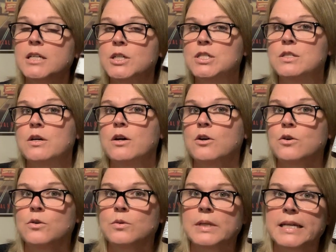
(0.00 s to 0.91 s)

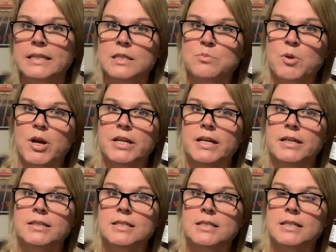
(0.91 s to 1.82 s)
So like this
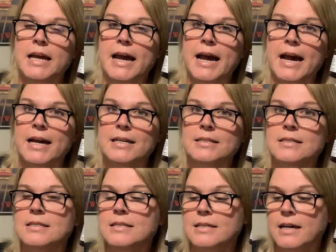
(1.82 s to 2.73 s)
product
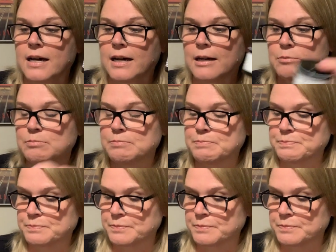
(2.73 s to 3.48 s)
has um,